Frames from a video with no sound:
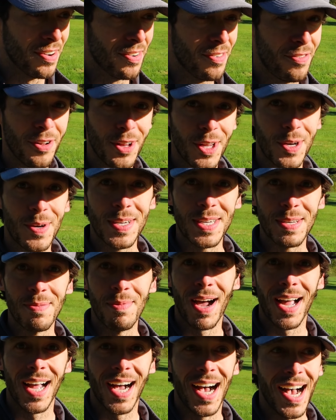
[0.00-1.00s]
flew into
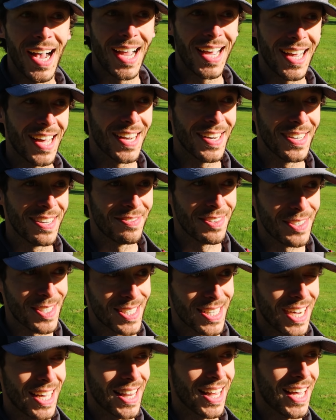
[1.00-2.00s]
my eye. I don't know if you
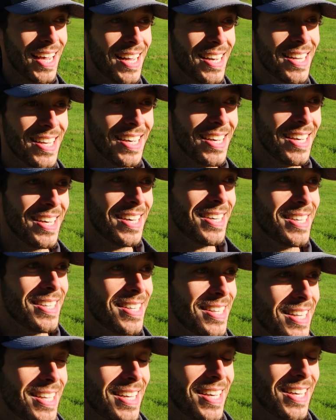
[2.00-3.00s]
saw that.
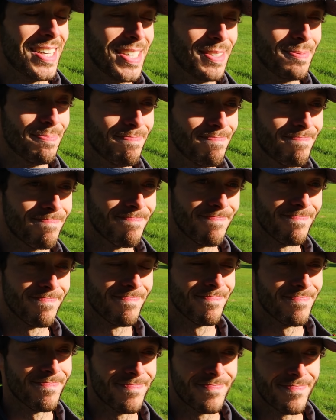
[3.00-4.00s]
Um,
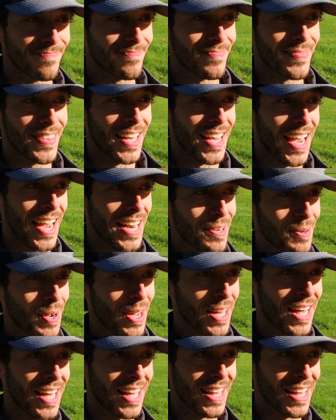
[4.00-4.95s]
anyway,